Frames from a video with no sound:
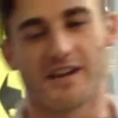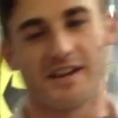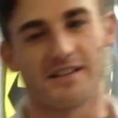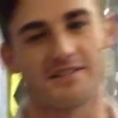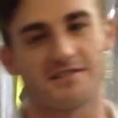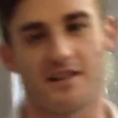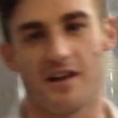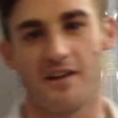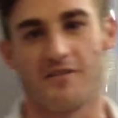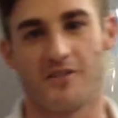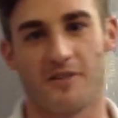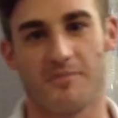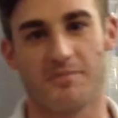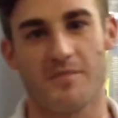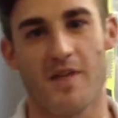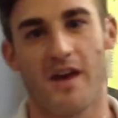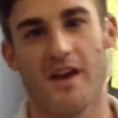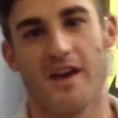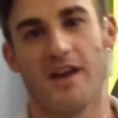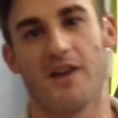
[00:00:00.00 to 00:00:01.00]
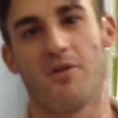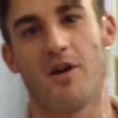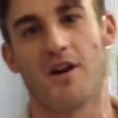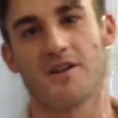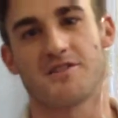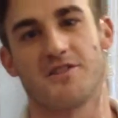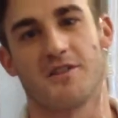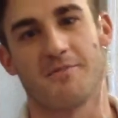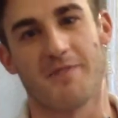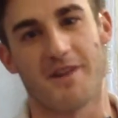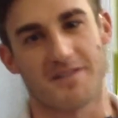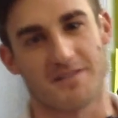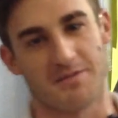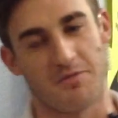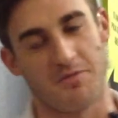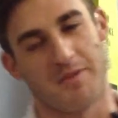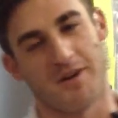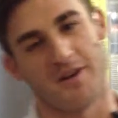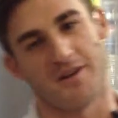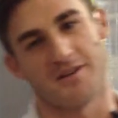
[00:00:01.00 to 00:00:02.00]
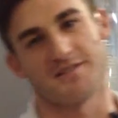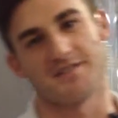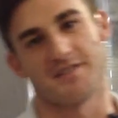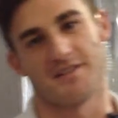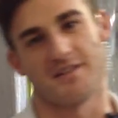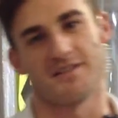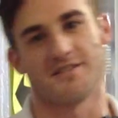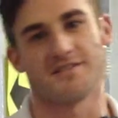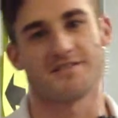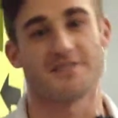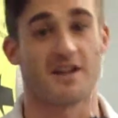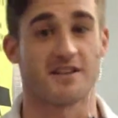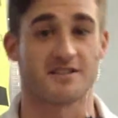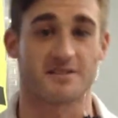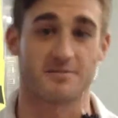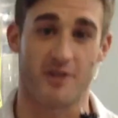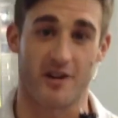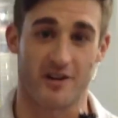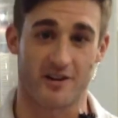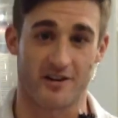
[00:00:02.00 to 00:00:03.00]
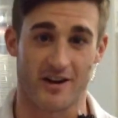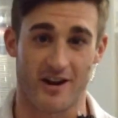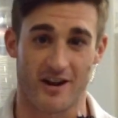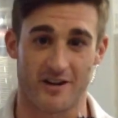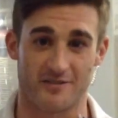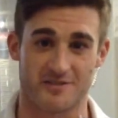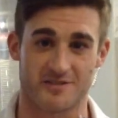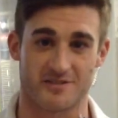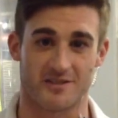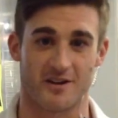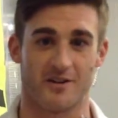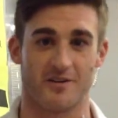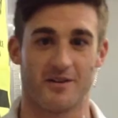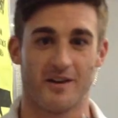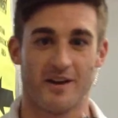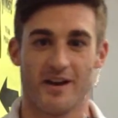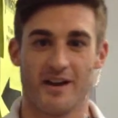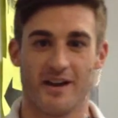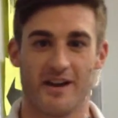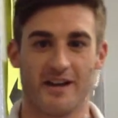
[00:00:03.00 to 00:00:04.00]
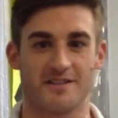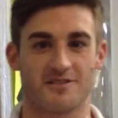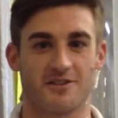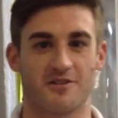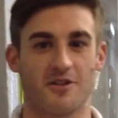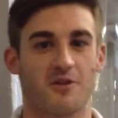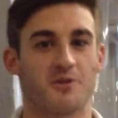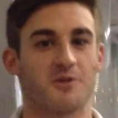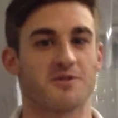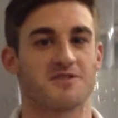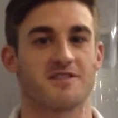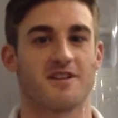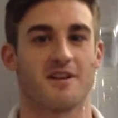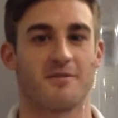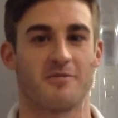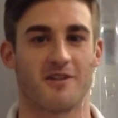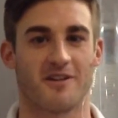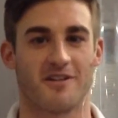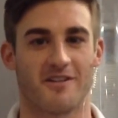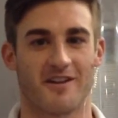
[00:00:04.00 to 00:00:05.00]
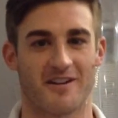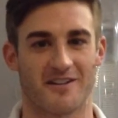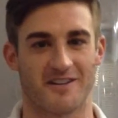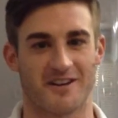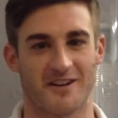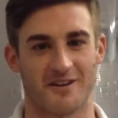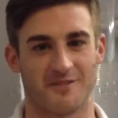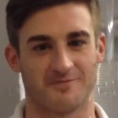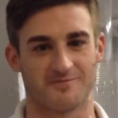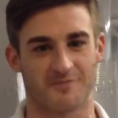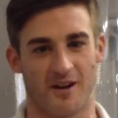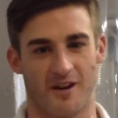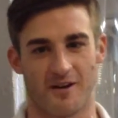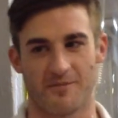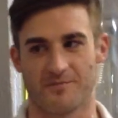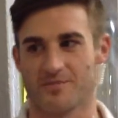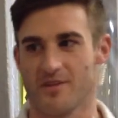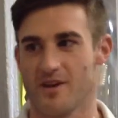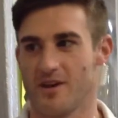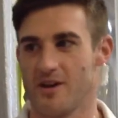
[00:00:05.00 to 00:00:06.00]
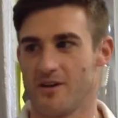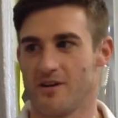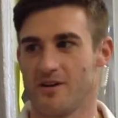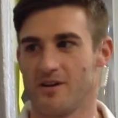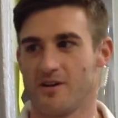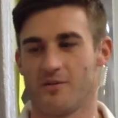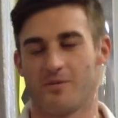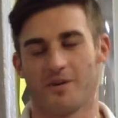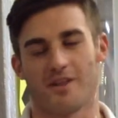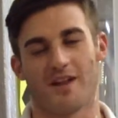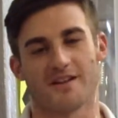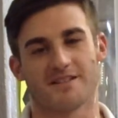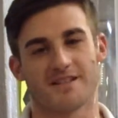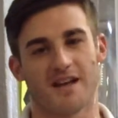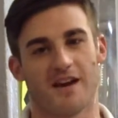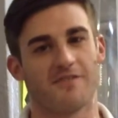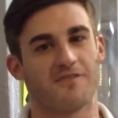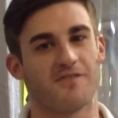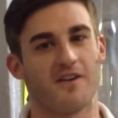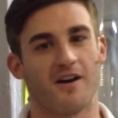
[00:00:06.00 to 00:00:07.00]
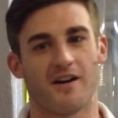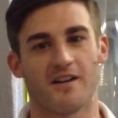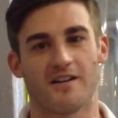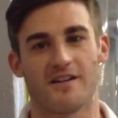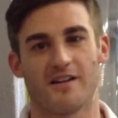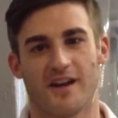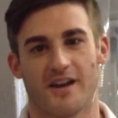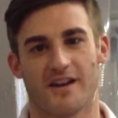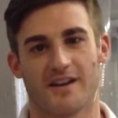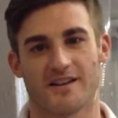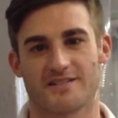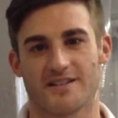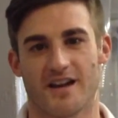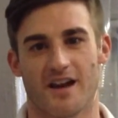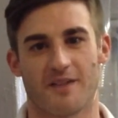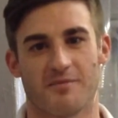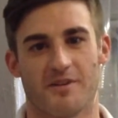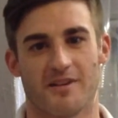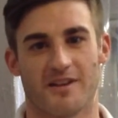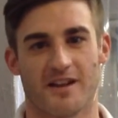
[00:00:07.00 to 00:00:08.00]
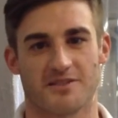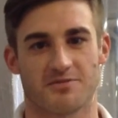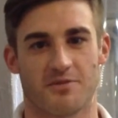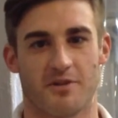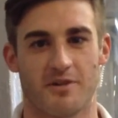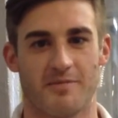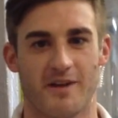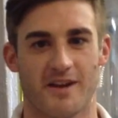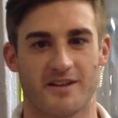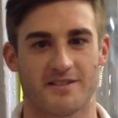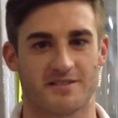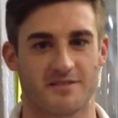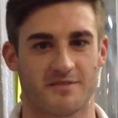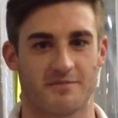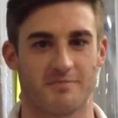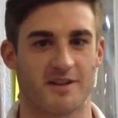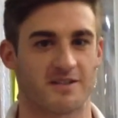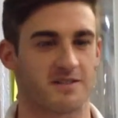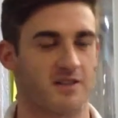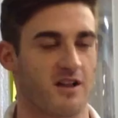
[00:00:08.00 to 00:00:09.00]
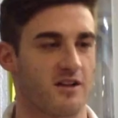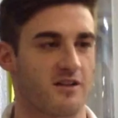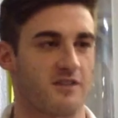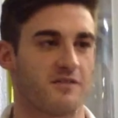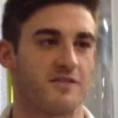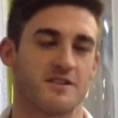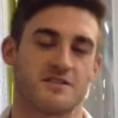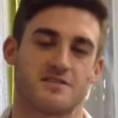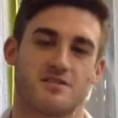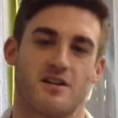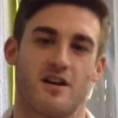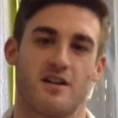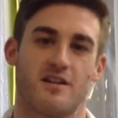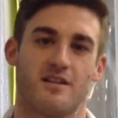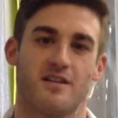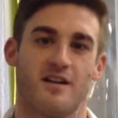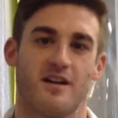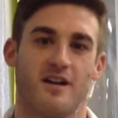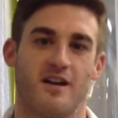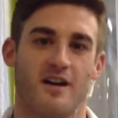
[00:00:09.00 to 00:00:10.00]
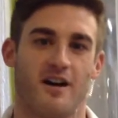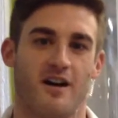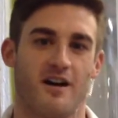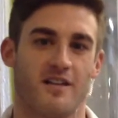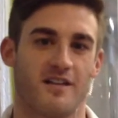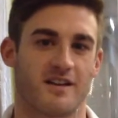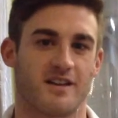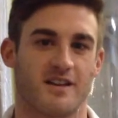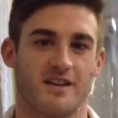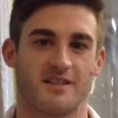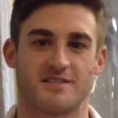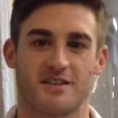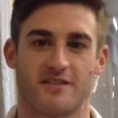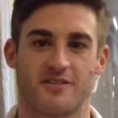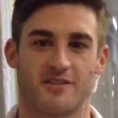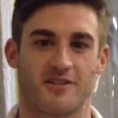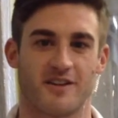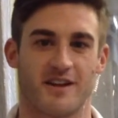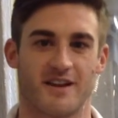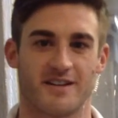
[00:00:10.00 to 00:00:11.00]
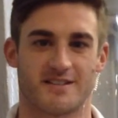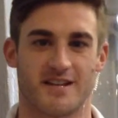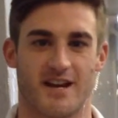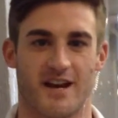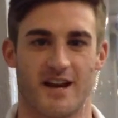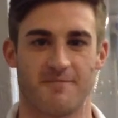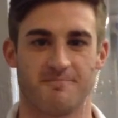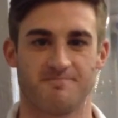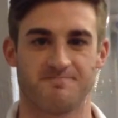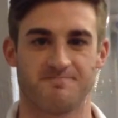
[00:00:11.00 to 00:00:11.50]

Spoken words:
kids love him. He walks around, makes some appearances, signs some autographs. So he's our local celebrity around here. We like to have fun and excitement. That's what we base all our events on. All the kids have a great time.